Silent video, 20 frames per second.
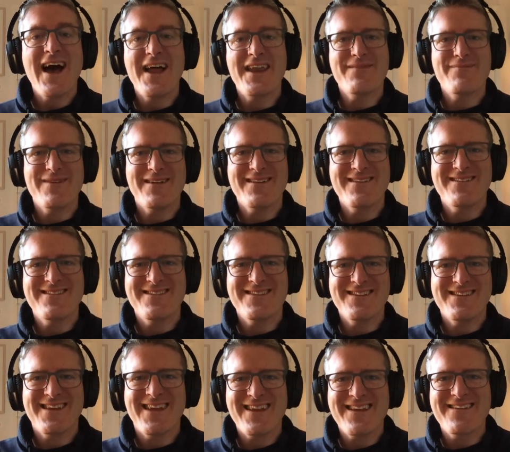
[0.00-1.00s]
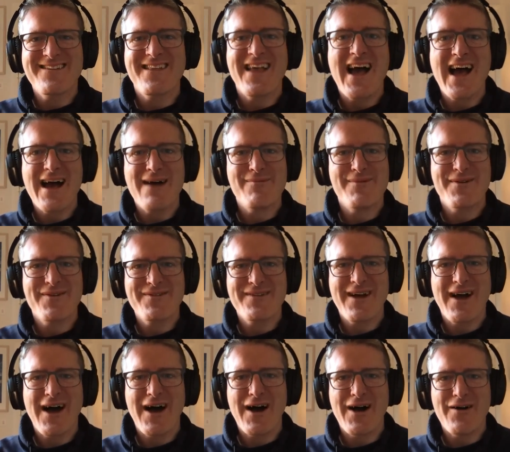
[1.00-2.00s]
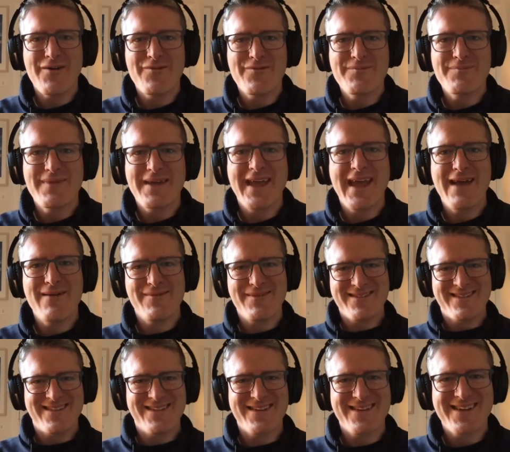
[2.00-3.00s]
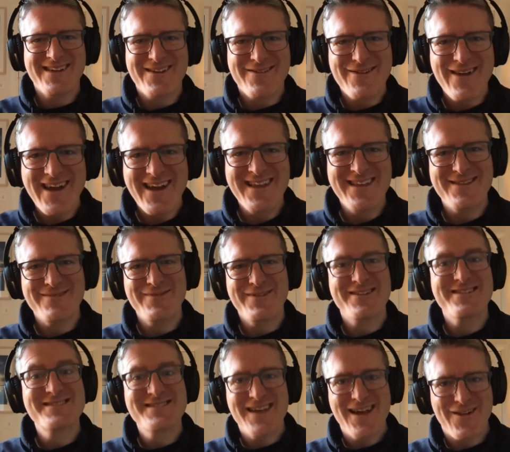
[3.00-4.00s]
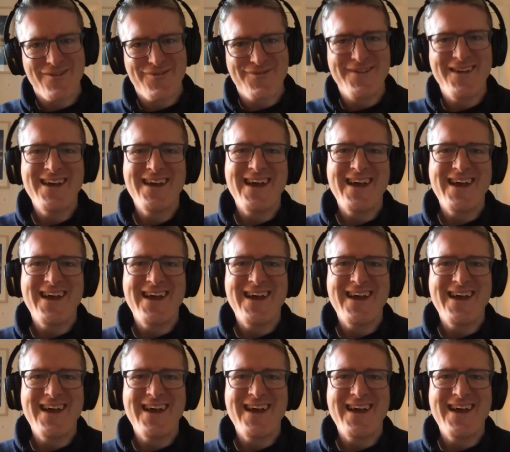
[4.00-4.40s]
And it means you get into the habit of being able to correct them yourself